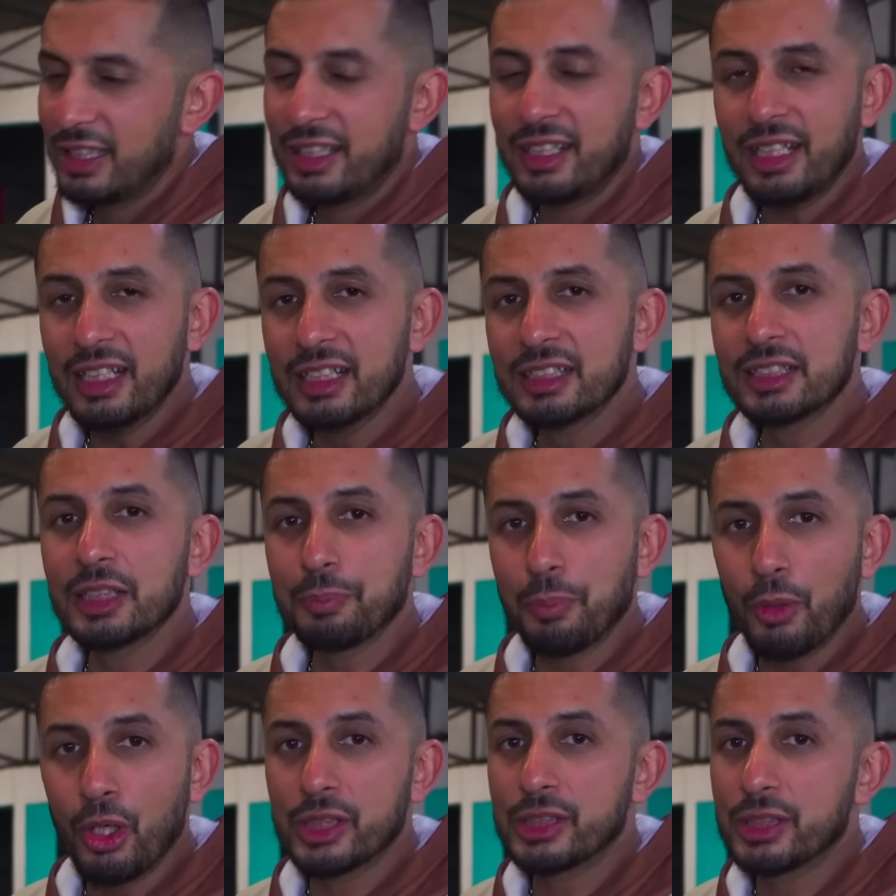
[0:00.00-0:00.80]
Is
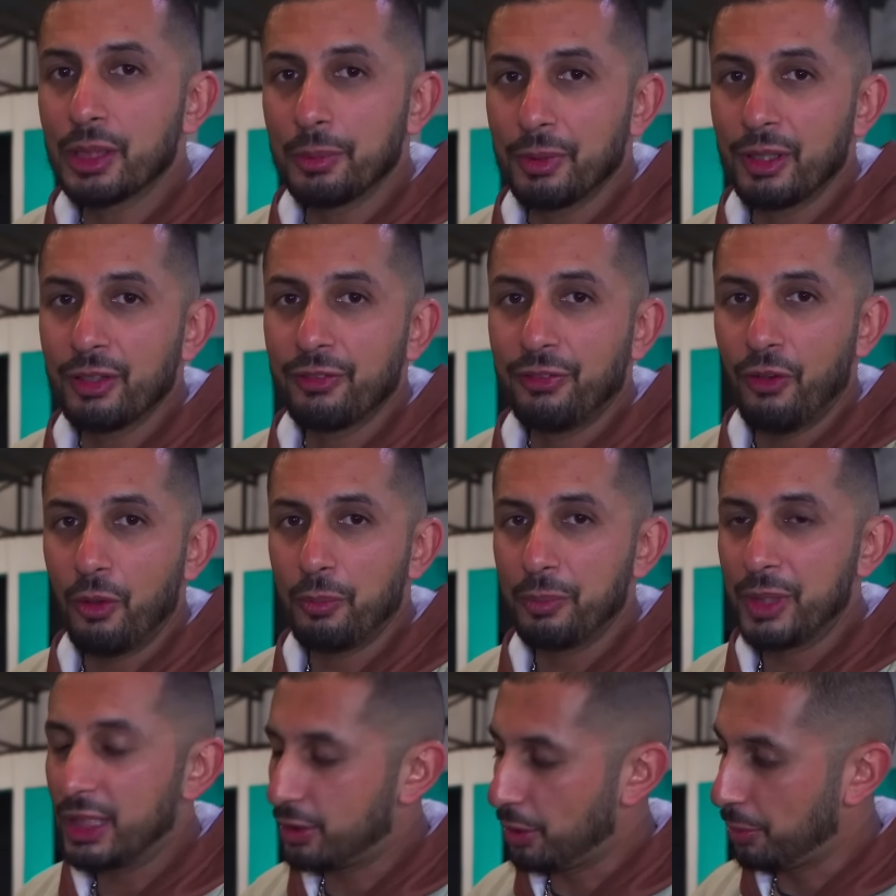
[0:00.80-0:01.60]
it possible for
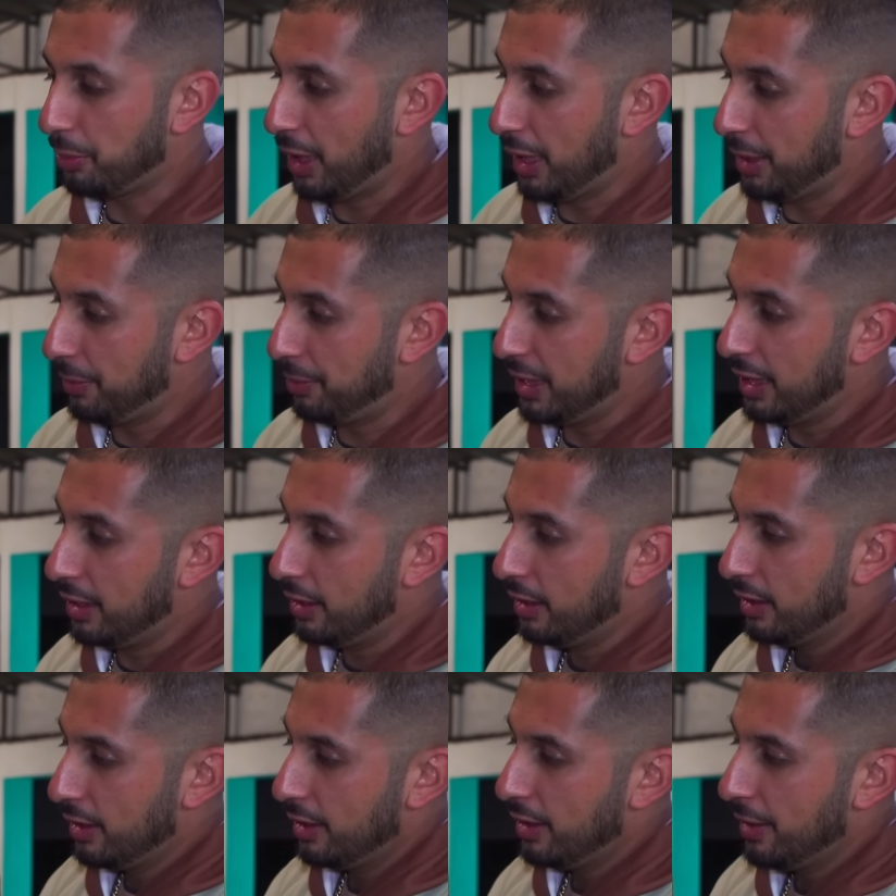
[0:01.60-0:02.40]
me to maybe
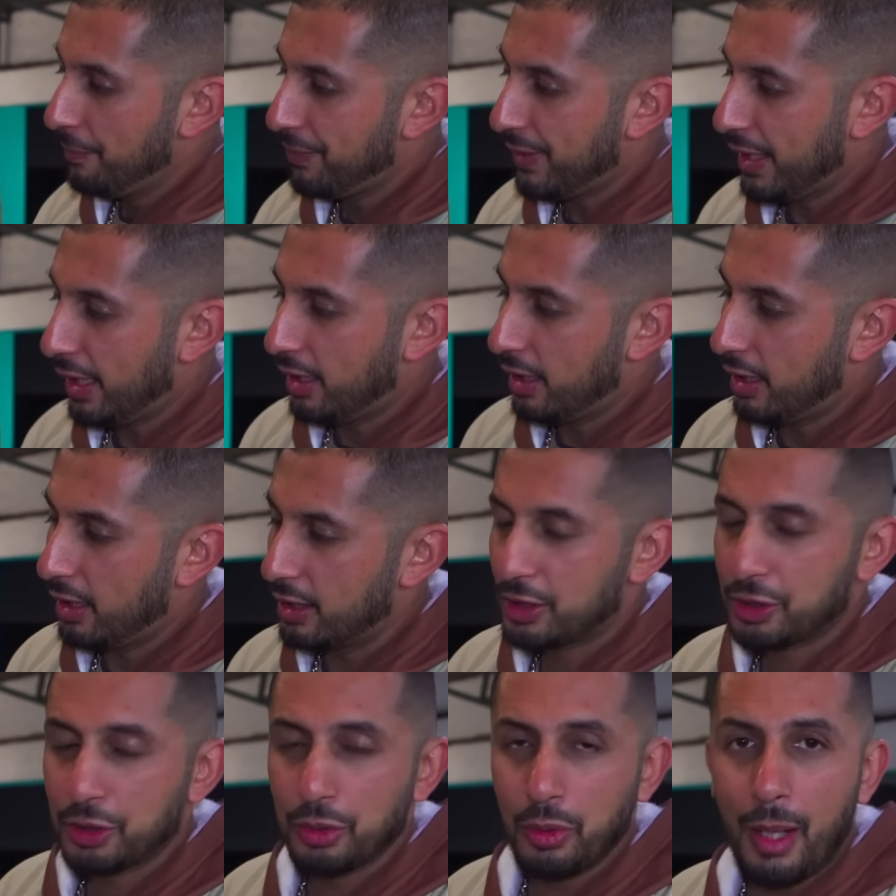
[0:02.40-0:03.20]

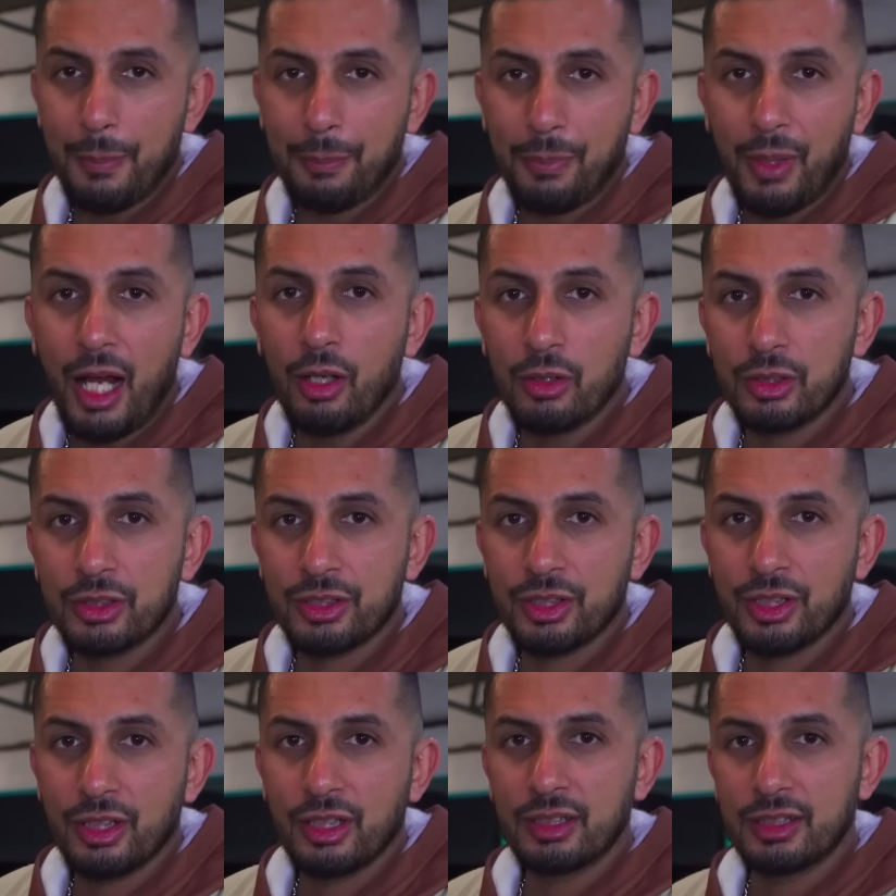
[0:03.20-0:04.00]
swap out
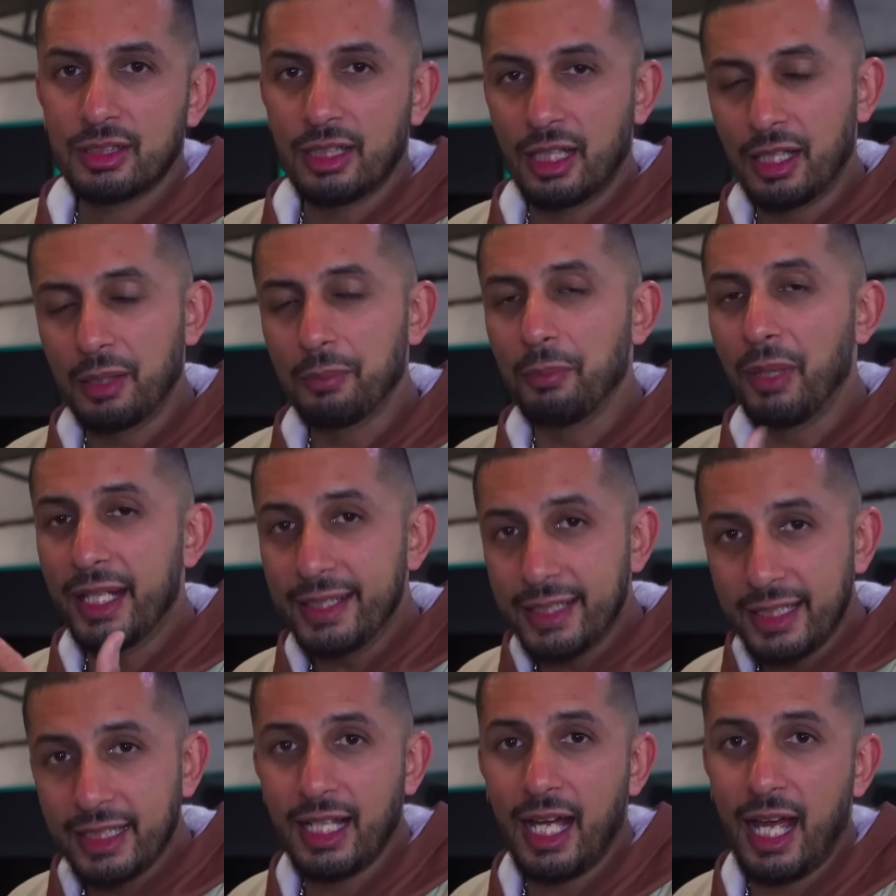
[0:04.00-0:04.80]
the
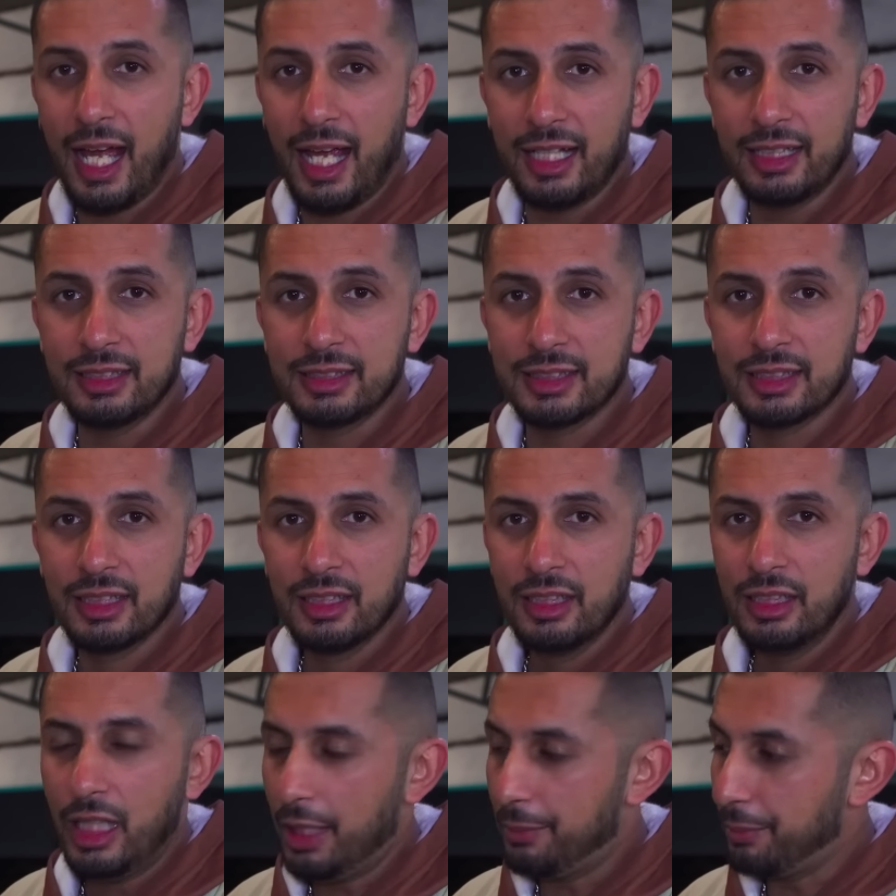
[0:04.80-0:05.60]
remaining hides
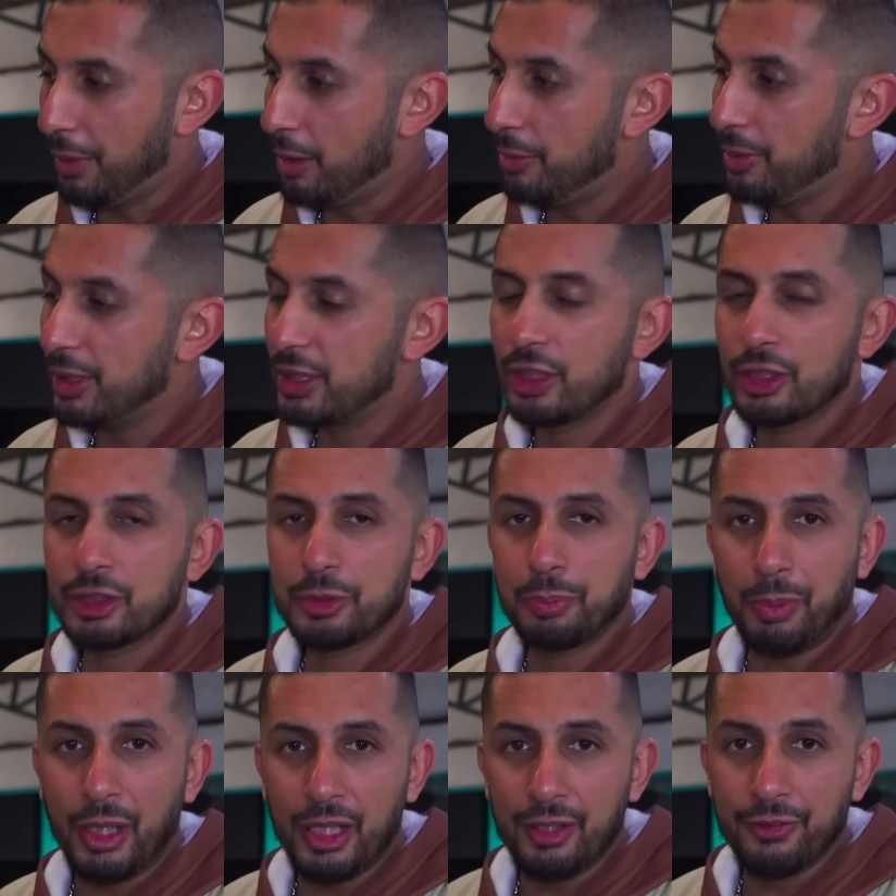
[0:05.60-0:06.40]
and maybe
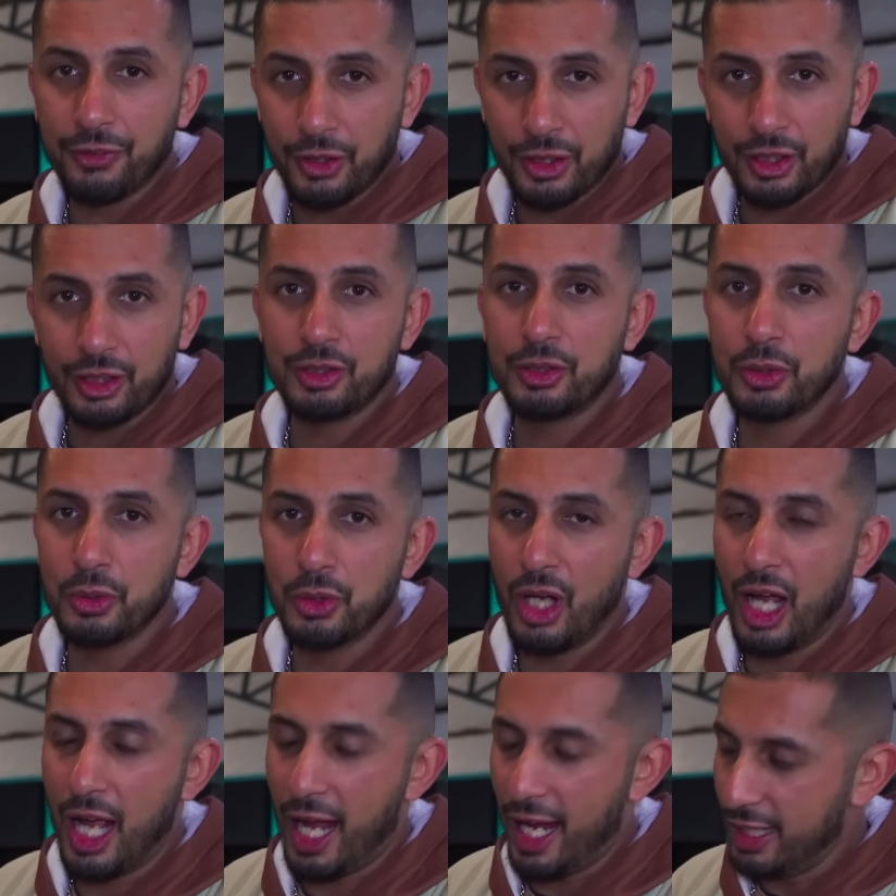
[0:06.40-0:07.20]
just pay for the 2
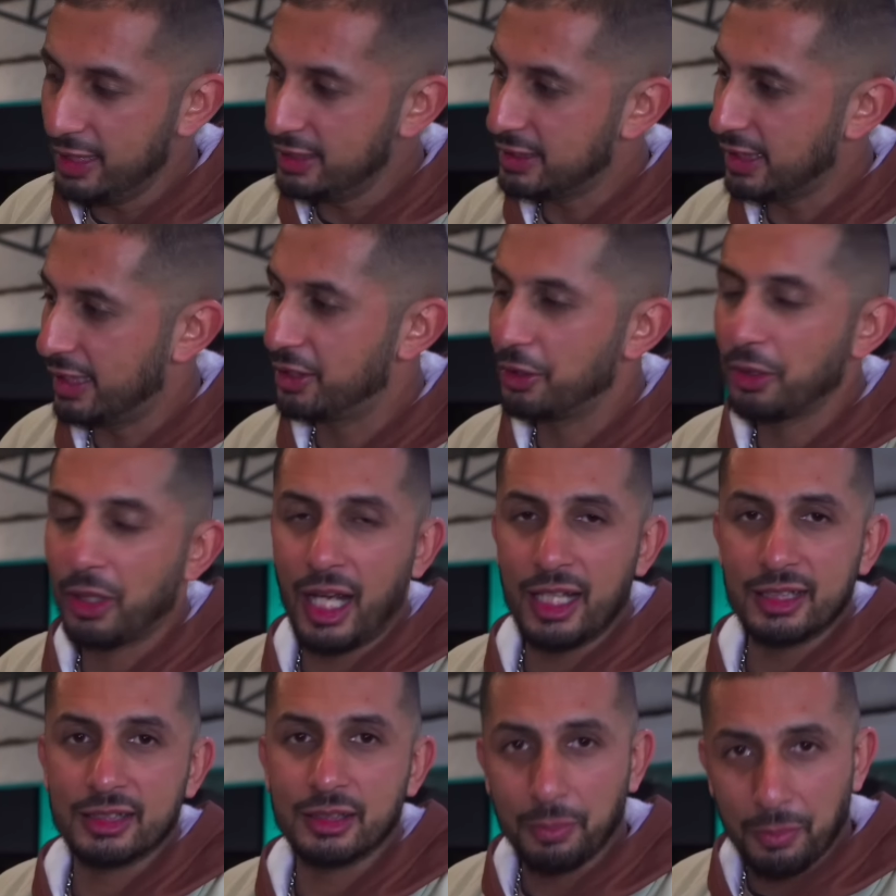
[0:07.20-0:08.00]
hides and you
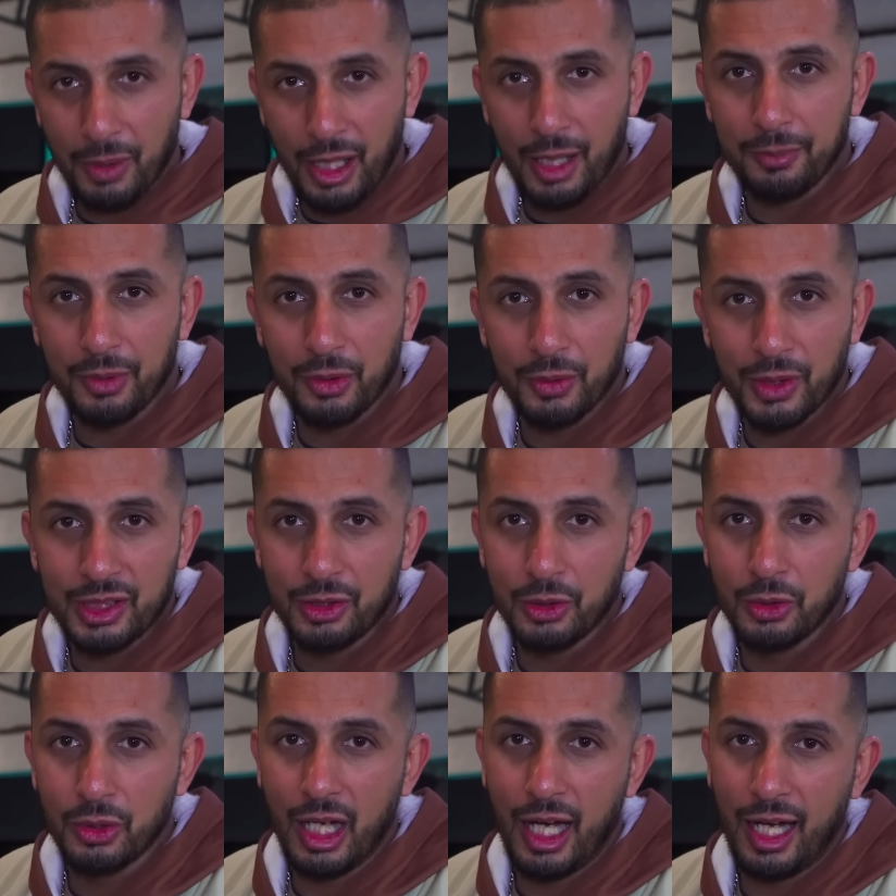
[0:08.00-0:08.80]
guys supply me with
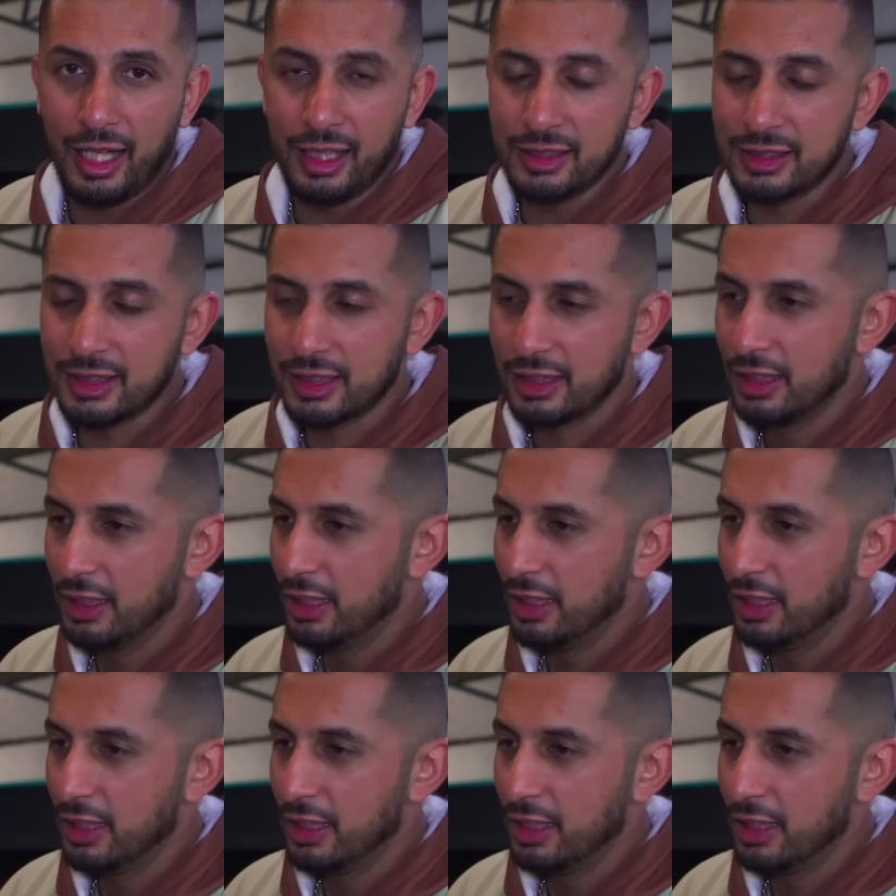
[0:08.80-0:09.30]
new hides?